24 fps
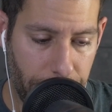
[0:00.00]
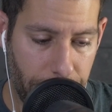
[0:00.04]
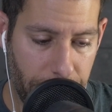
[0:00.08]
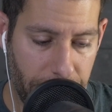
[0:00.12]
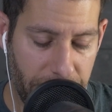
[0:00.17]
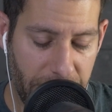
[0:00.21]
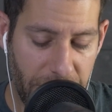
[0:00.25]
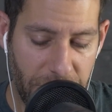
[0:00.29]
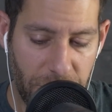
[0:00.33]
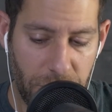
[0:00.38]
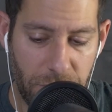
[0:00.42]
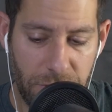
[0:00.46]

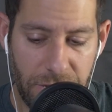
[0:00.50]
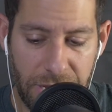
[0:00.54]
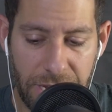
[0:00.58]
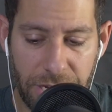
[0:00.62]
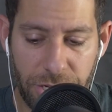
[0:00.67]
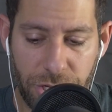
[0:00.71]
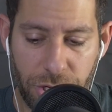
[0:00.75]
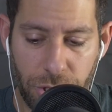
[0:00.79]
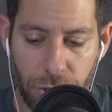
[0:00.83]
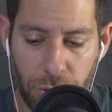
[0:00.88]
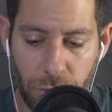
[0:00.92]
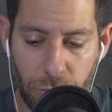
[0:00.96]
then you
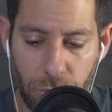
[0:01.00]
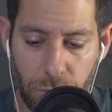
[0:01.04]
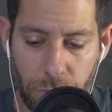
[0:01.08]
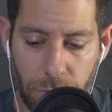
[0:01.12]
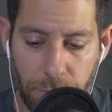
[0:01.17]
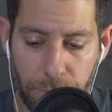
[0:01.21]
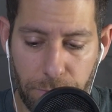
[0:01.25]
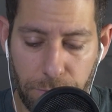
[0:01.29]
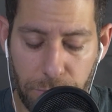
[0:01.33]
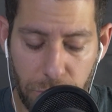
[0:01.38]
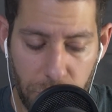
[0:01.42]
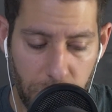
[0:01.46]
need to
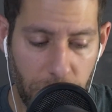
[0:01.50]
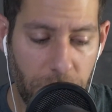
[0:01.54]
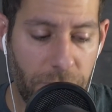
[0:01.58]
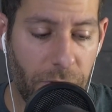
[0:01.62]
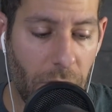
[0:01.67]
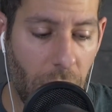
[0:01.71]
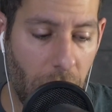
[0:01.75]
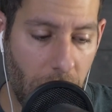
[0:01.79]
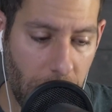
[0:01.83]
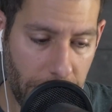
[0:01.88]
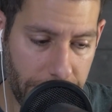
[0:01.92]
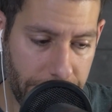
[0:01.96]
move
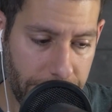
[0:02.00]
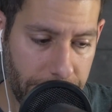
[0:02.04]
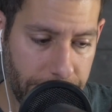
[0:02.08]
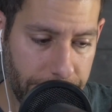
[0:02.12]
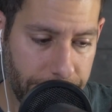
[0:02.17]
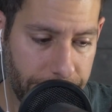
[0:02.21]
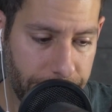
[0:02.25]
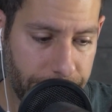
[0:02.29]
on.